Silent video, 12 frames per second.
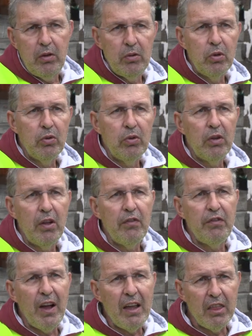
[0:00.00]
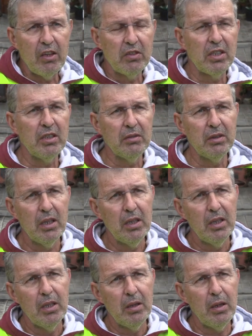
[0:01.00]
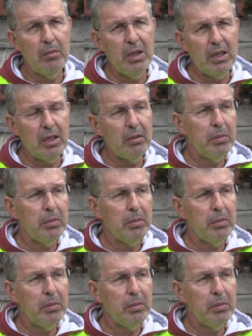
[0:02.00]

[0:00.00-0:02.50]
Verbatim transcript: to the 5,000 uh, meter